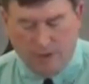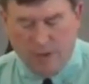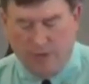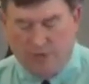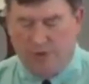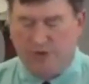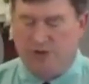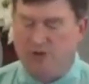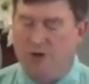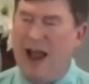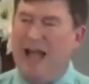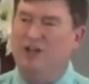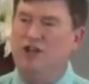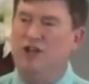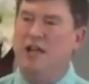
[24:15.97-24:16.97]
Through the
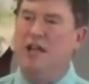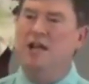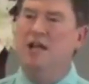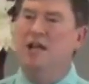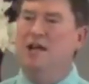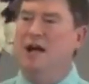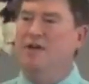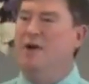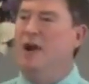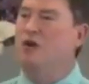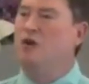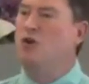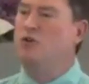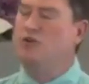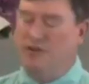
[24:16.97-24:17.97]
tragedy of our
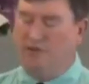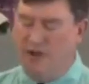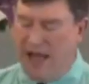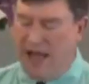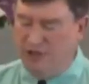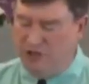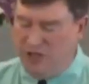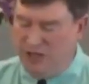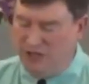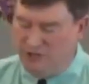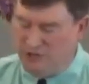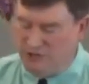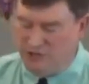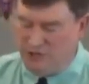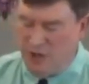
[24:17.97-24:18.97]
crucified
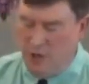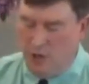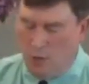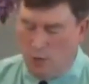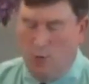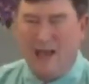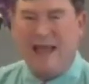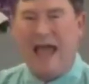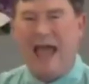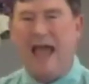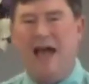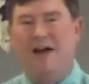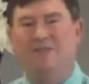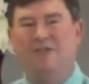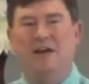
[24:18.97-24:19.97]
Jesus, we
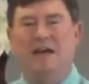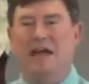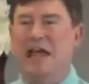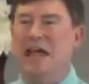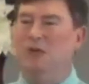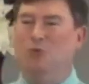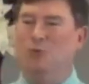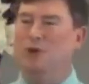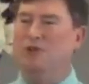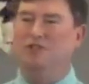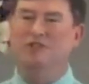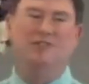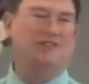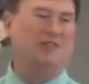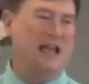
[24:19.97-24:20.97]
have a risen
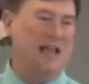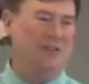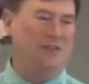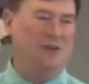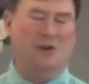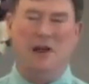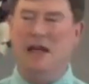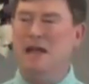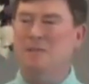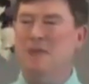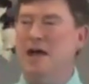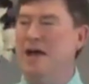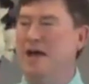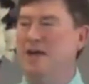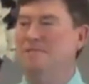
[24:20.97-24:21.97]
Savior.
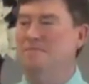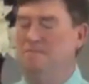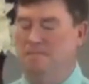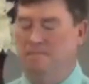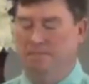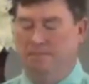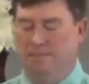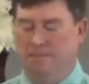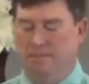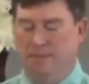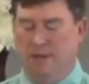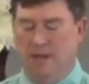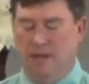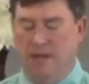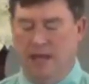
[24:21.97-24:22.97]
Amen? Amen.
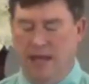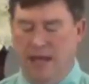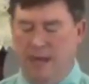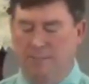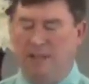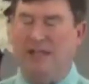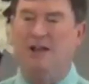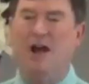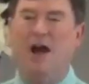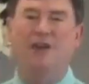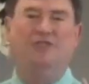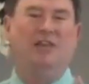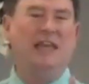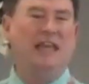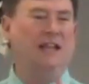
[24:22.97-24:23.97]
And because
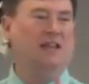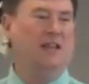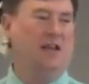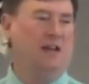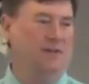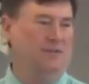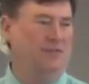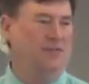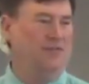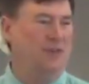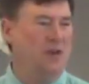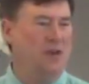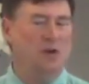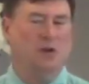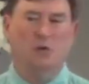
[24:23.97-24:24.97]
He lives,
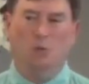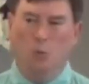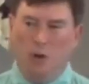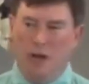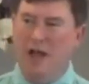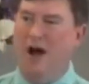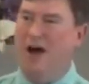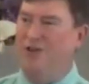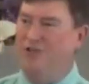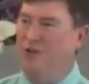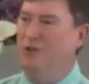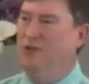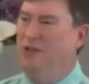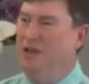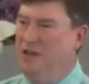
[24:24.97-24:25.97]
we also
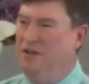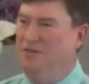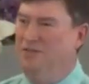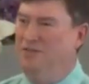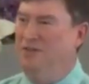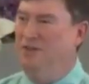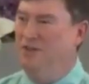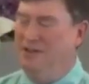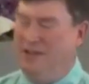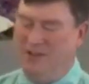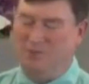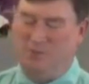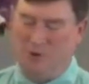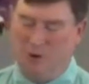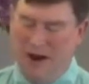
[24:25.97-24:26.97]
live. Let's
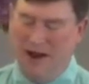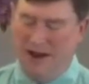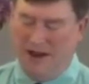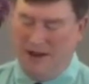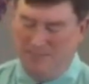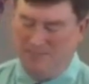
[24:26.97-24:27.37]
pray.